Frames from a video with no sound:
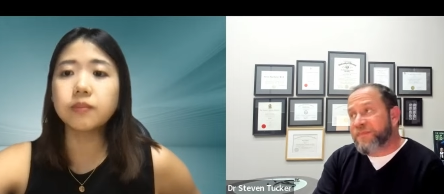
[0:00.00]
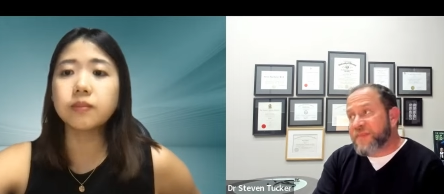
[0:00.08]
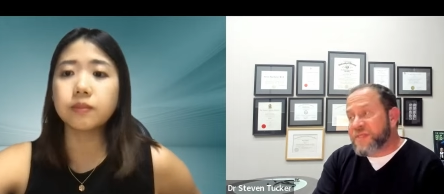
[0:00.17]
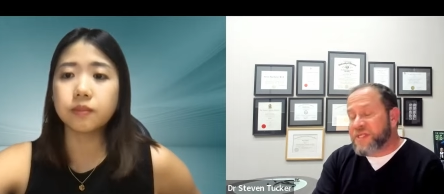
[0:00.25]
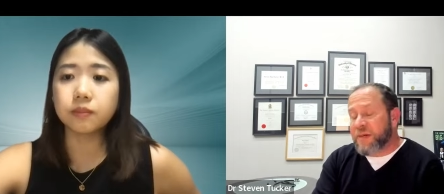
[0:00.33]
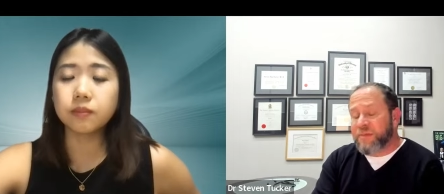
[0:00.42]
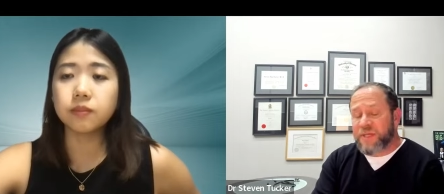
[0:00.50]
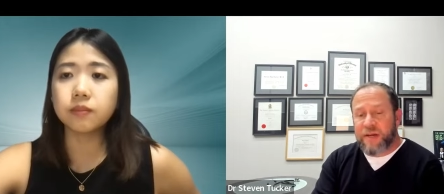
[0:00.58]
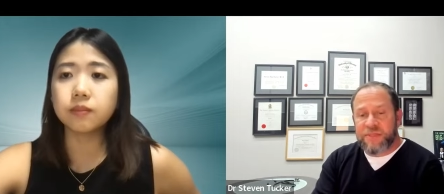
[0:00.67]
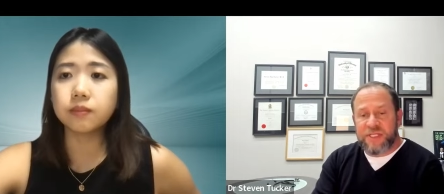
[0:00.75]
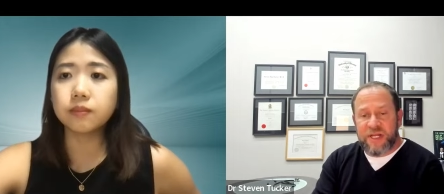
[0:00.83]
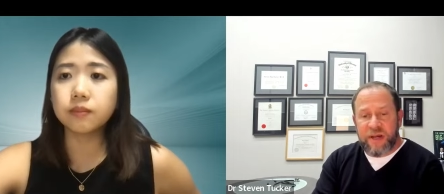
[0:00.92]

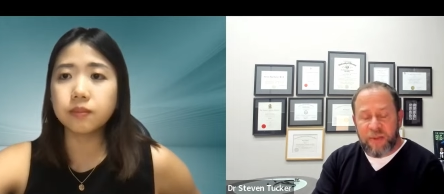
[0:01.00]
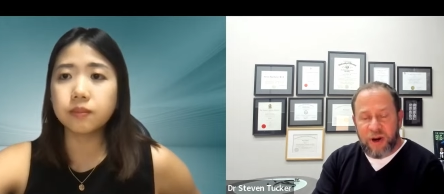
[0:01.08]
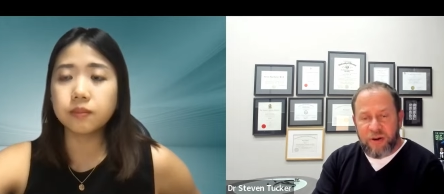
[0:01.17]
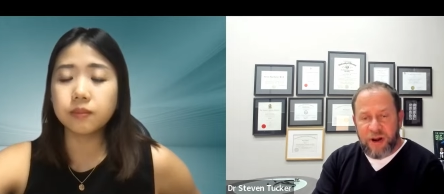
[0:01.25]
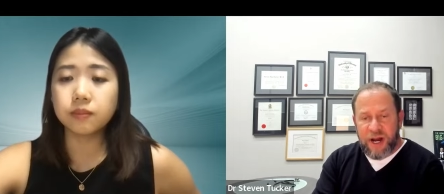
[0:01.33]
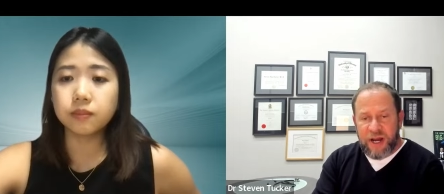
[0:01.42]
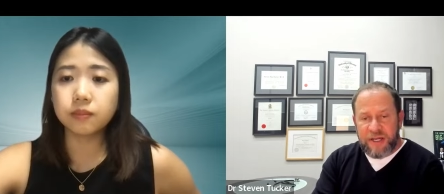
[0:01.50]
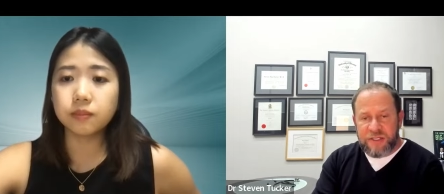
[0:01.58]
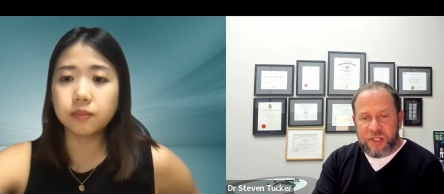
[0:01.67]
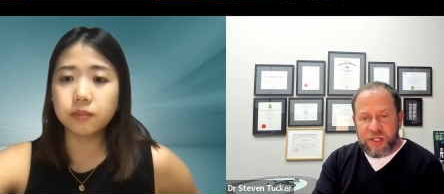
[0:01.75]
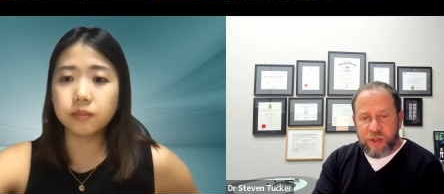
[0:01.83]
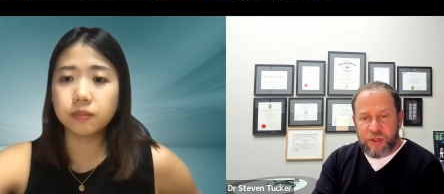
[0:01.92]
Speaker 1: sometimes an M R I is
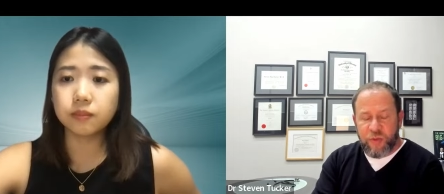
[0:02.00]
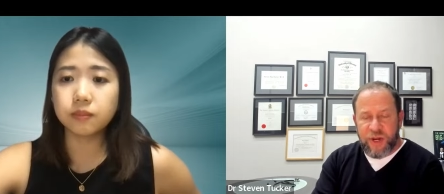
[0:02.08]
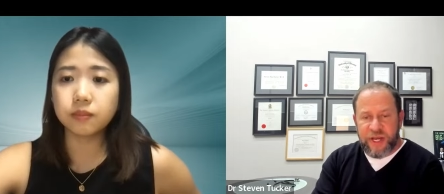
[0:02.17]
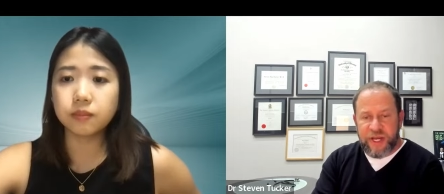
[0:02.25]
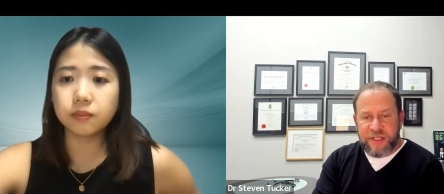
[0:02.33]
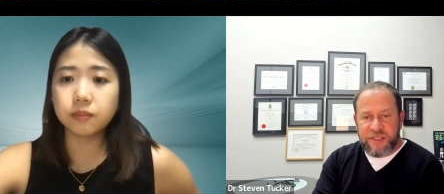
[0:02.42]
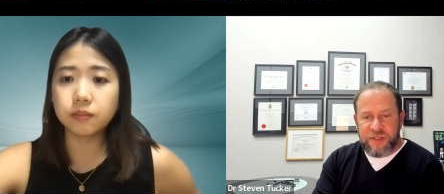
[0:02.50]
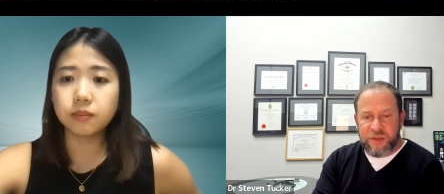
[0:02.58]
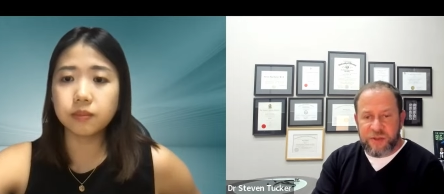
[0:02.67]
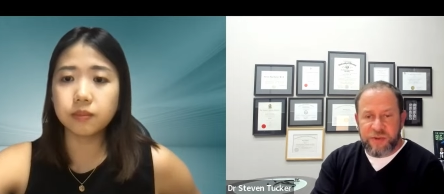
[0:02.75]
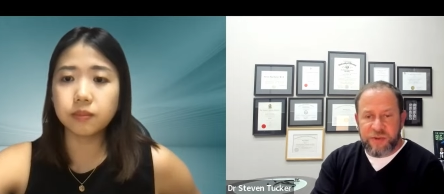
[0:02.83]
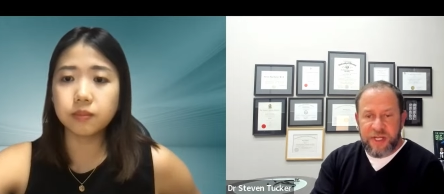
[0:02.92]
a good way
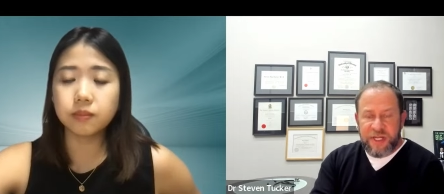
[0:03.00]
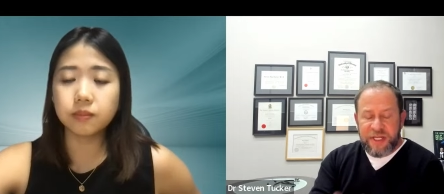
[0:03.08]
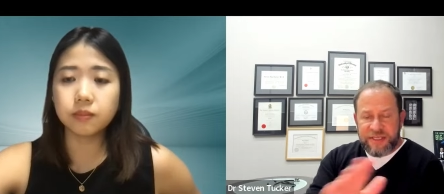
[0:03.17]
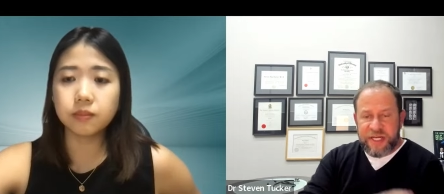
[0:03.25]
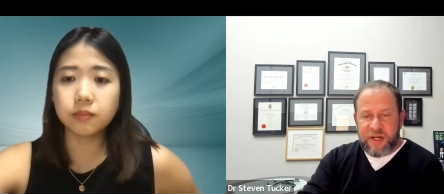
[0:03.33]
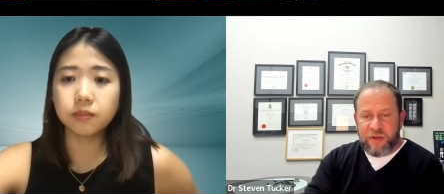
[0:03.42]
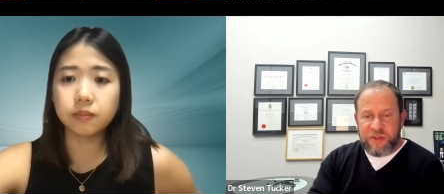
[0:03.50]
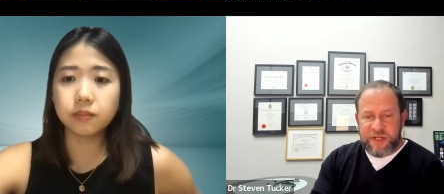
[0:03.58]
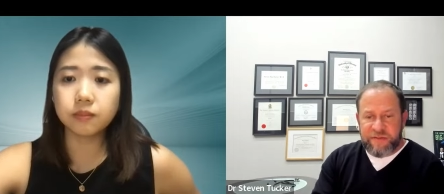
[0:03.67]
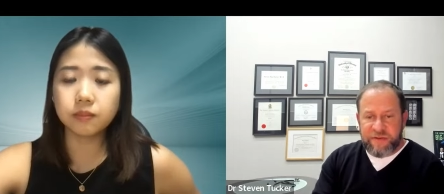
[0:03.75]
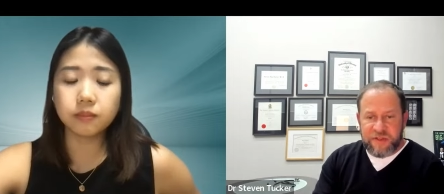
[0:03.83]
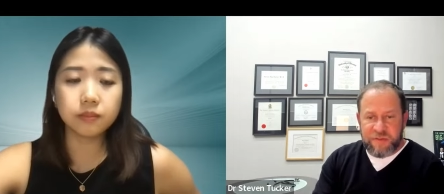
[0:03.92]
to tell the
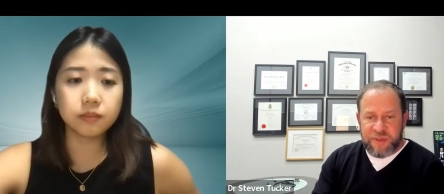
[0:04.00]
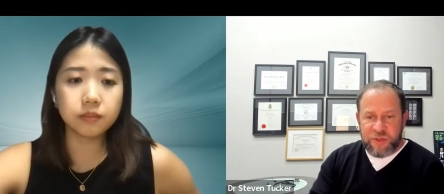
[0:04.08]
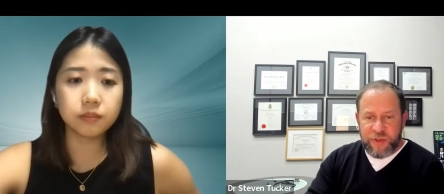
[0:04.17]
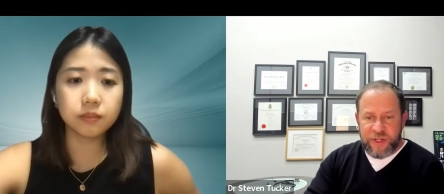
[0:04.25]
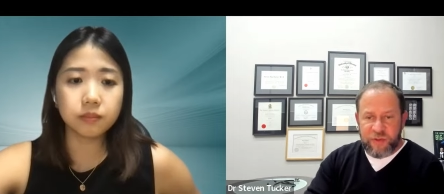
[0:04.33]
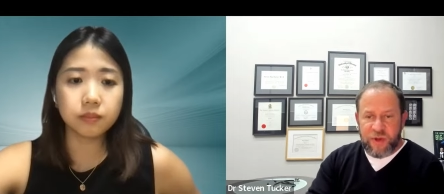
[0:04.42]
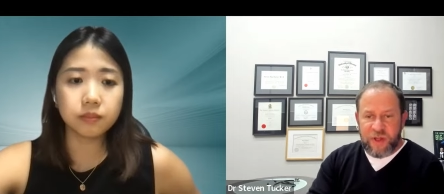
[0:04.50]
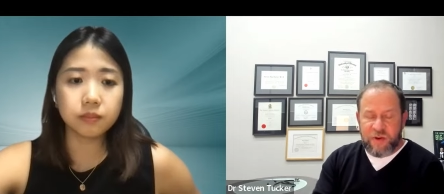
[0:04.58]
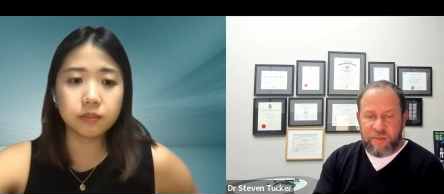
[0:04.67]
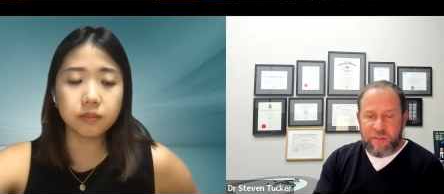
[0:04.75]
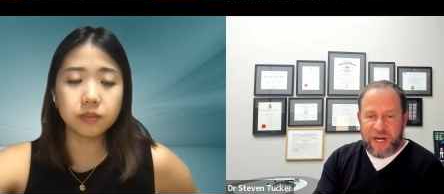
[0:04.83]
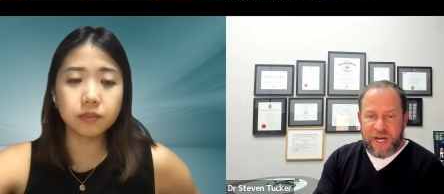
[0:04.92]
difference between whether
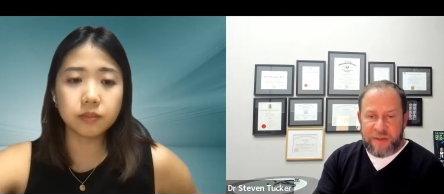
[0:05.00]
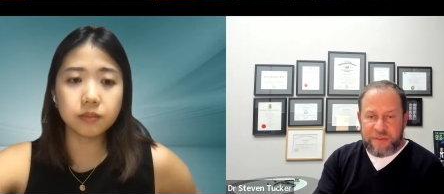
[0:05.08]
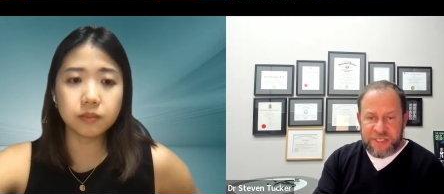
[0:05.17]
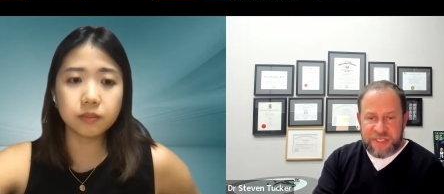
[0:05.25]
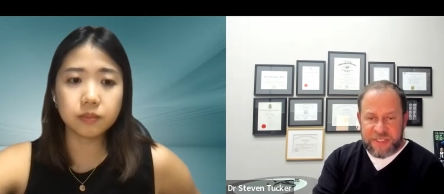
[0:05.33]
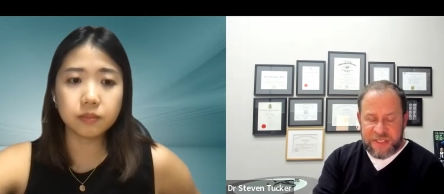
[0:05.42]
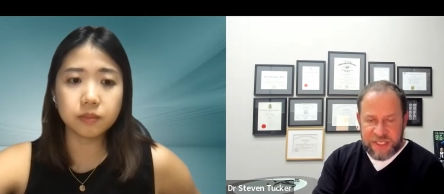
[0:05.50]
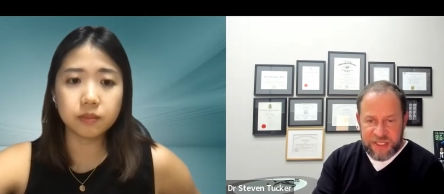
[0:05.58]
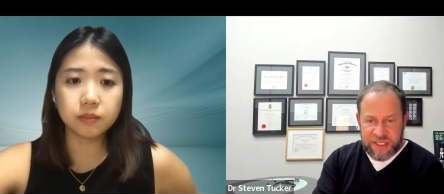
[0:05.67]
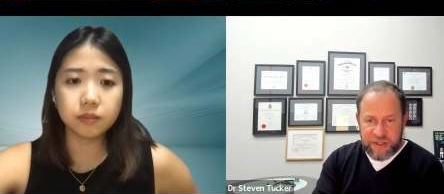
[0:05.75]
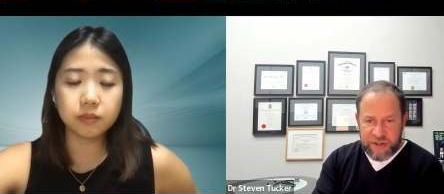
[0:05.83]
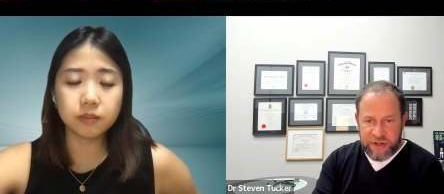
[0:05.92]
a biopsy is
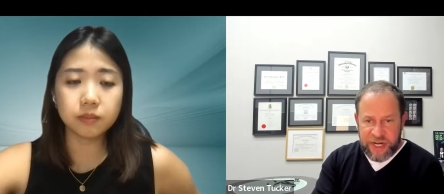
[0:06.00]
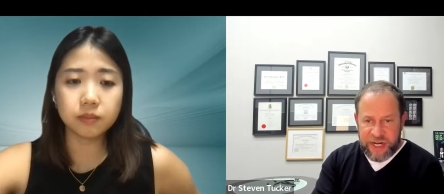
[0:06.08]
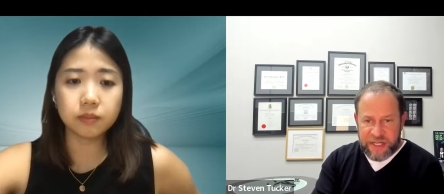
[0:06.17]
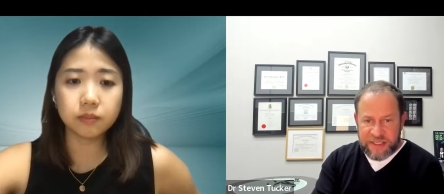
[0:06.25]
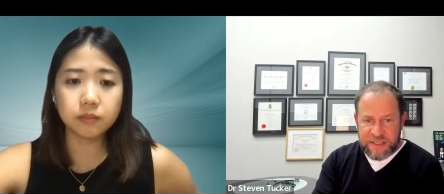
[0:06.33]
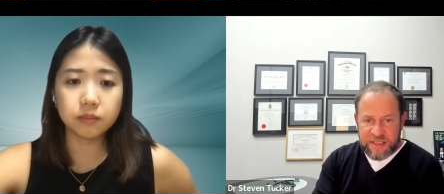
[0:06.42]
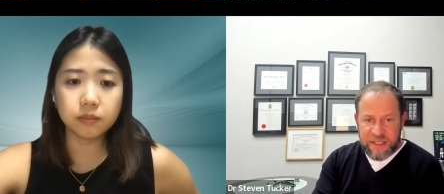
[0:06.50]
needed or not.